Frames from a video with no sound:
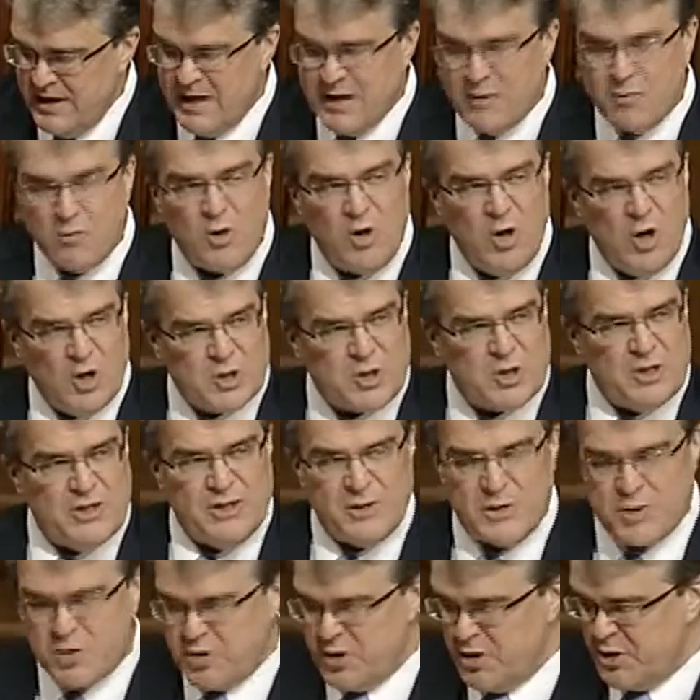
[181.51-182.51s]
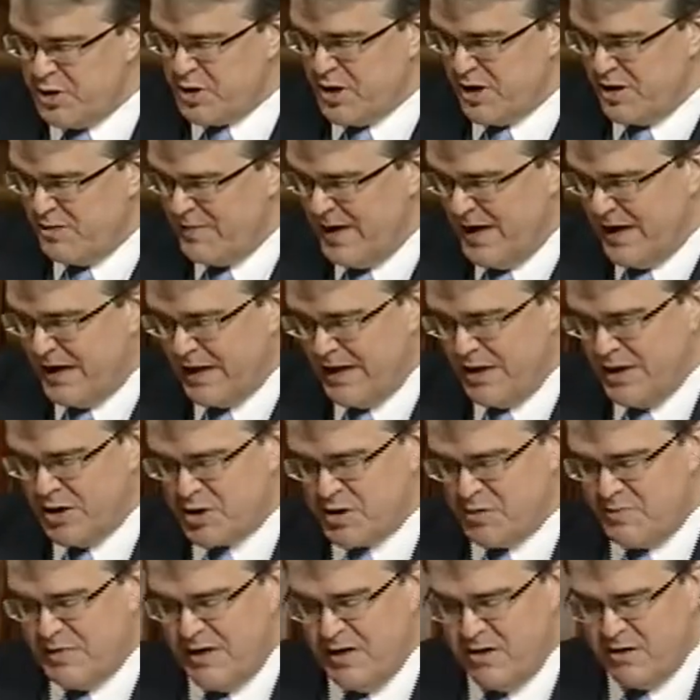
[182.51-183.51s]
And we're also introducing a
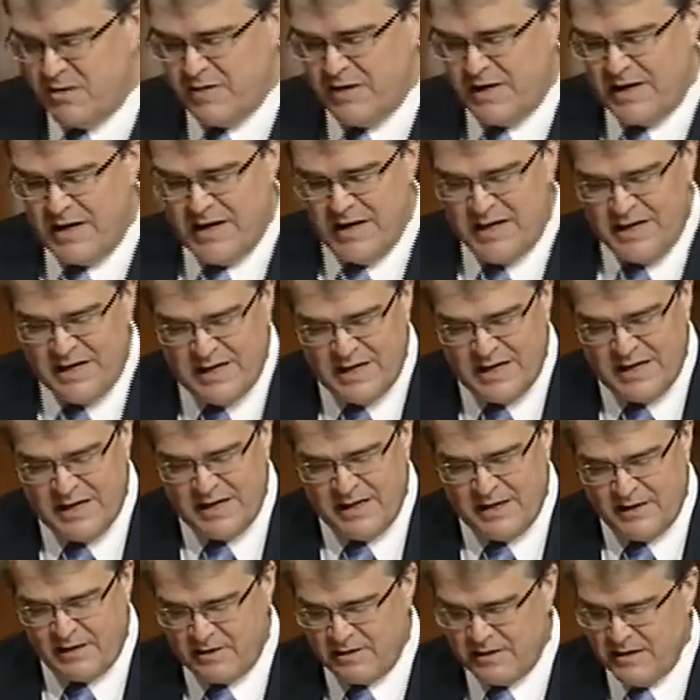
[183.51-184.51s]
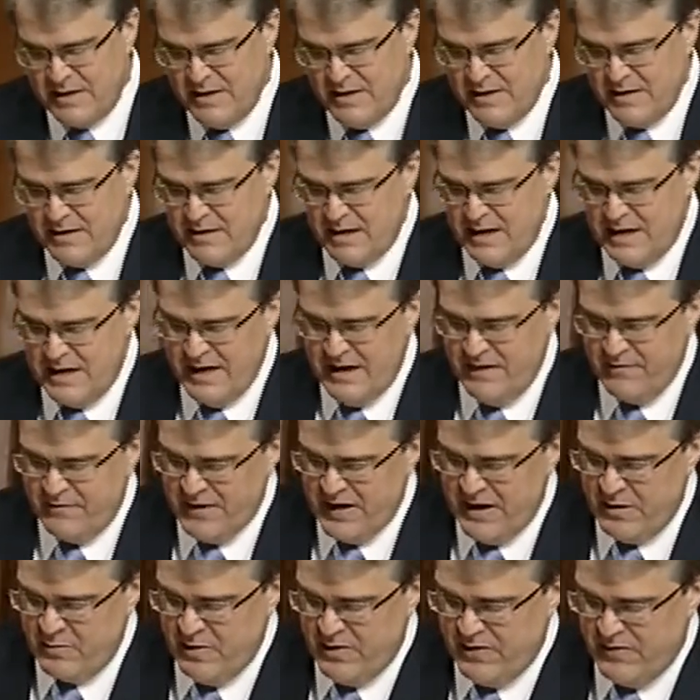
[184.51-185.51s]
mechanism here that
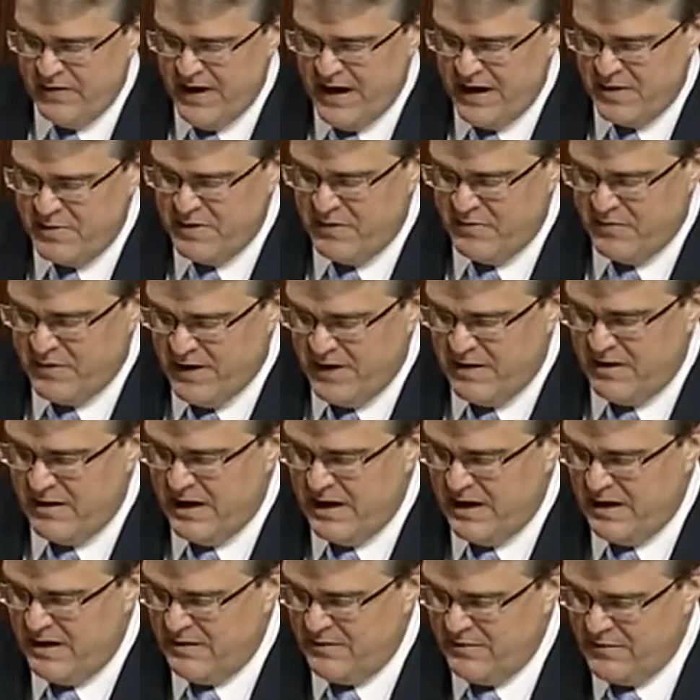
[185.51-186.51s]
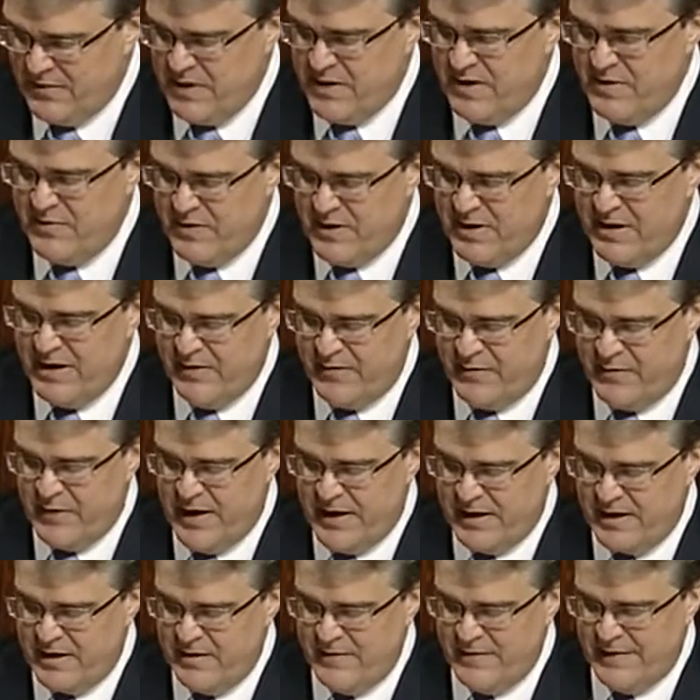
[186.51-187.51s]
we found to be very
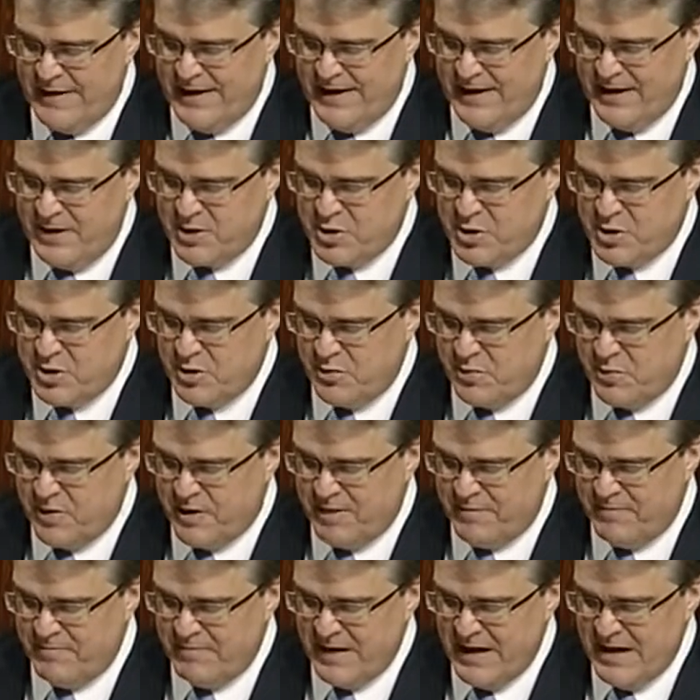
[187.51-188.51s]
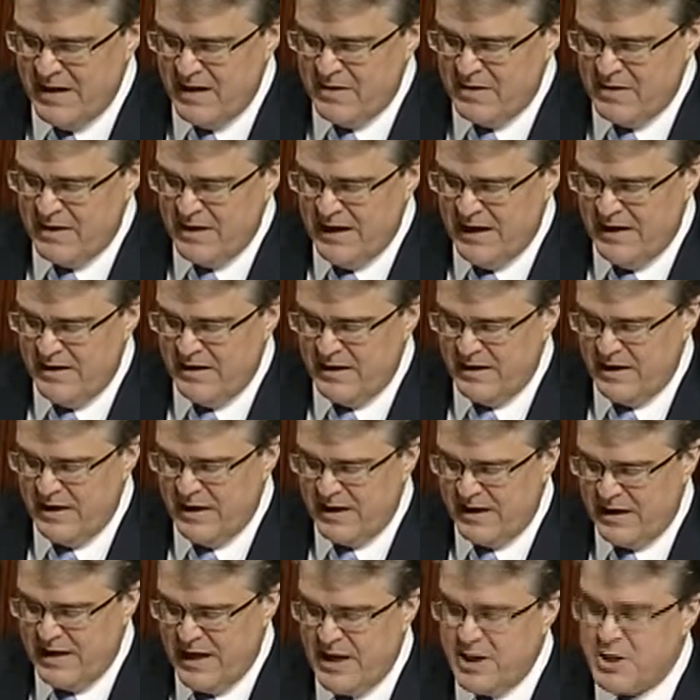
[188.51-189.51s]
effective, and that is to, in
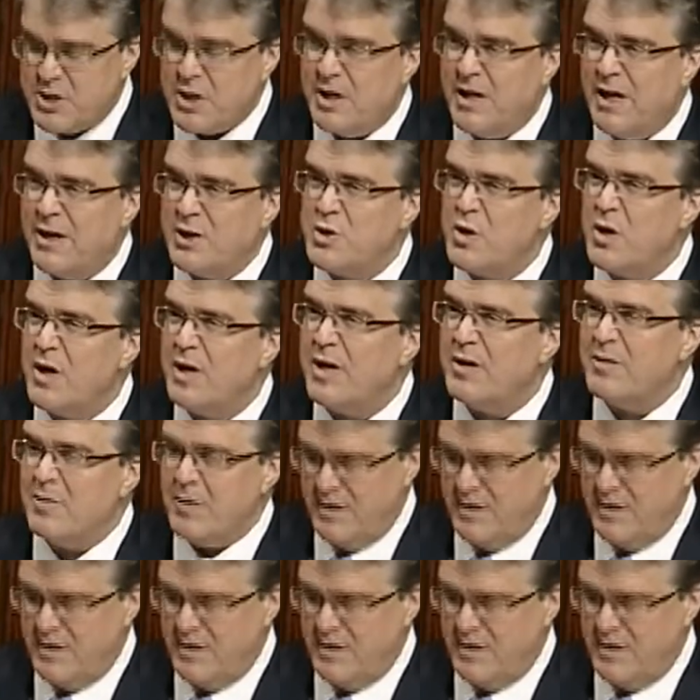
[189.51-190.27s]
the case of the electronic